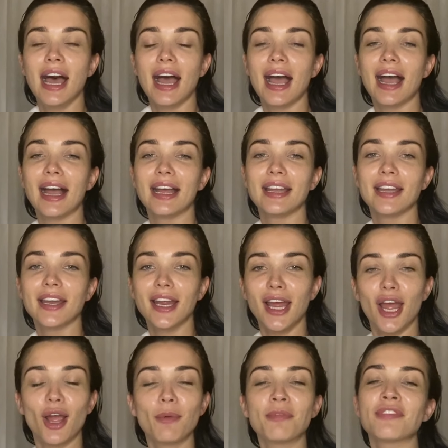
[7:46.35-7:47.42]
and
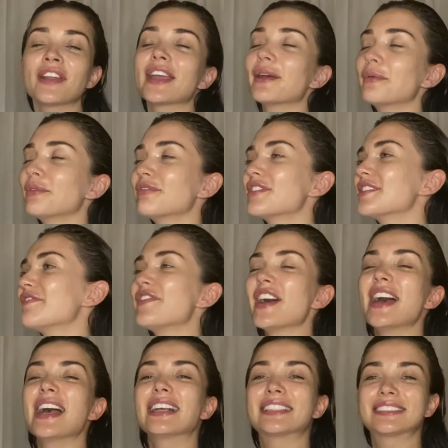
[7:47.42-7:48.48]
hopefully it will
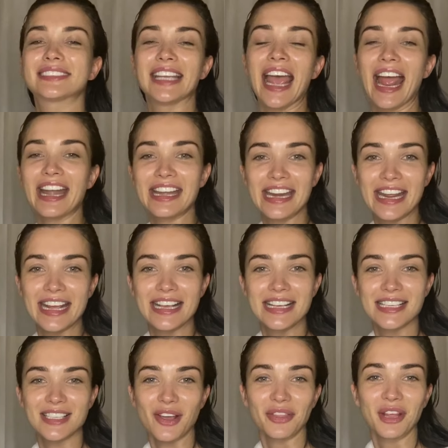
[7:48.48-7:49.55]
reverse 10
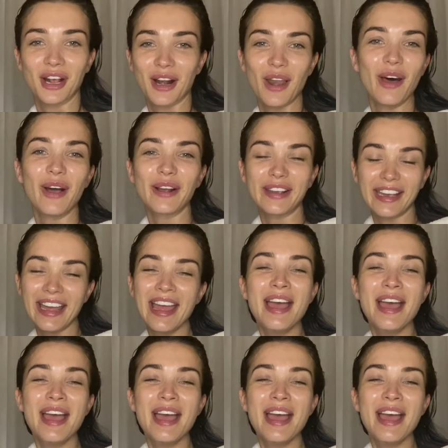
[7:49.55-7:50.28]
years on the clock.